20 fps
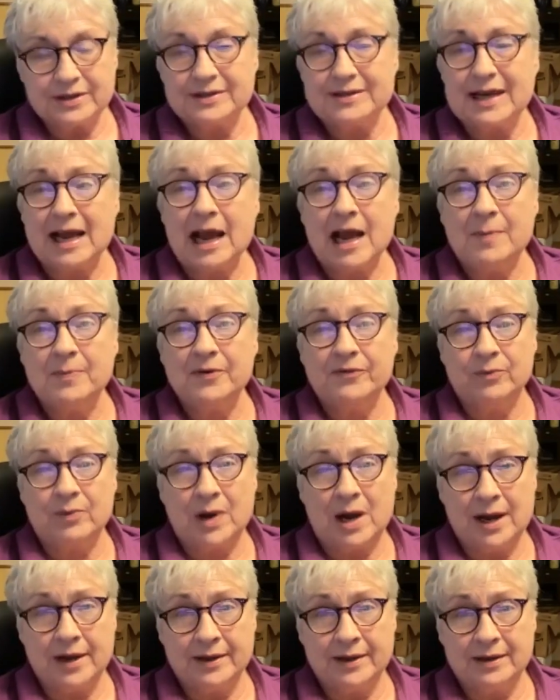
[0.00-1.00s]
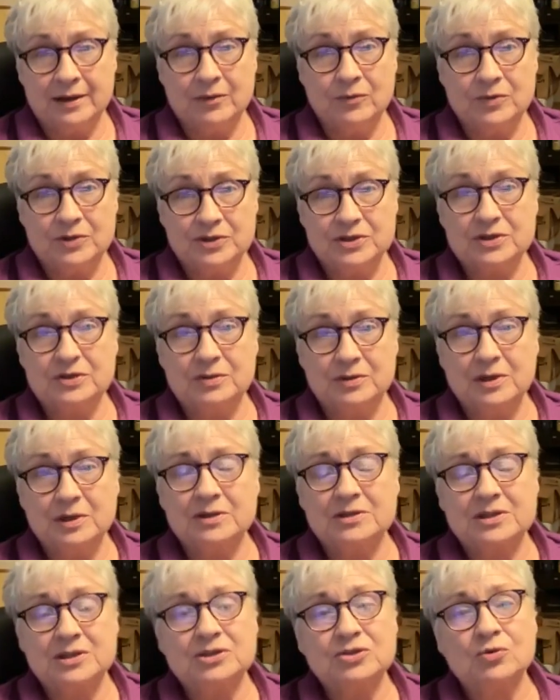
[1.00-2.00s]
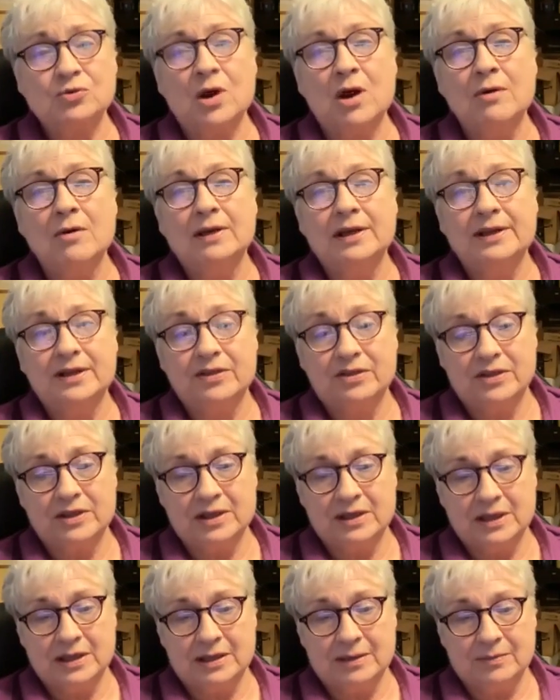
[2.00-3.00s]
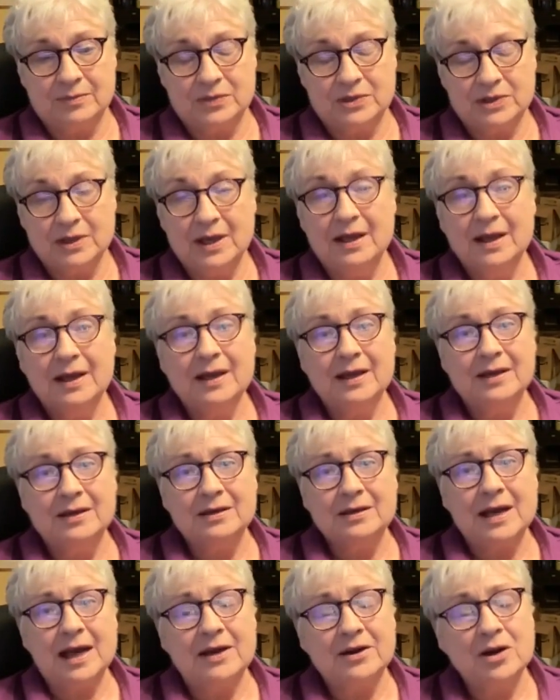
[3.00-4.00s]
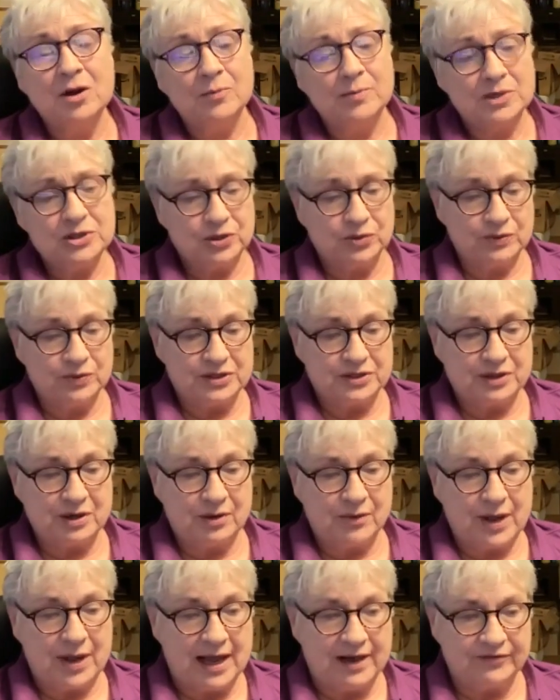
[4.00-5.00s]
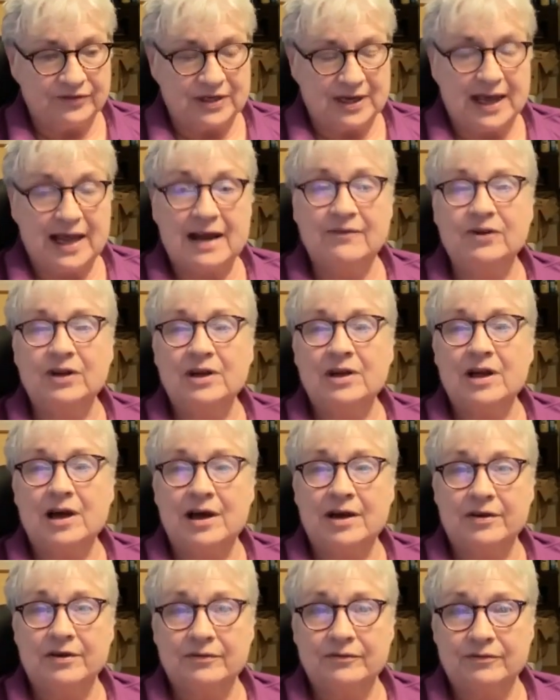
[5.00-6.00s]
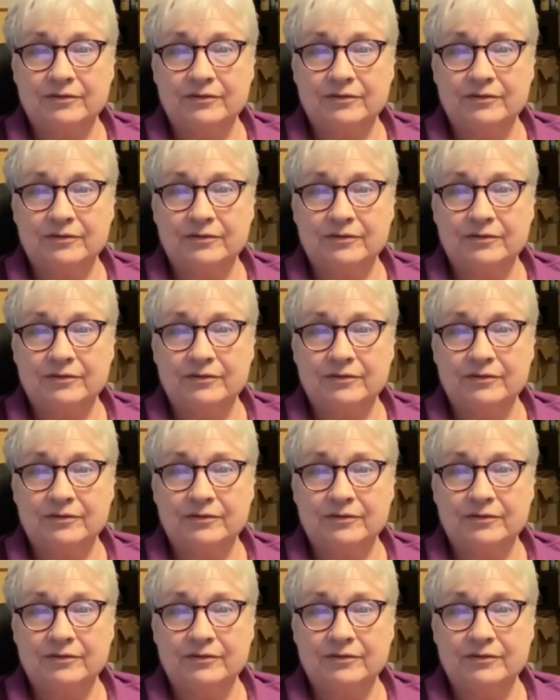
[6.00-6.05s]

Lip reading: type of writing, which is strongly themed. And I know mysteries don't have to have a lot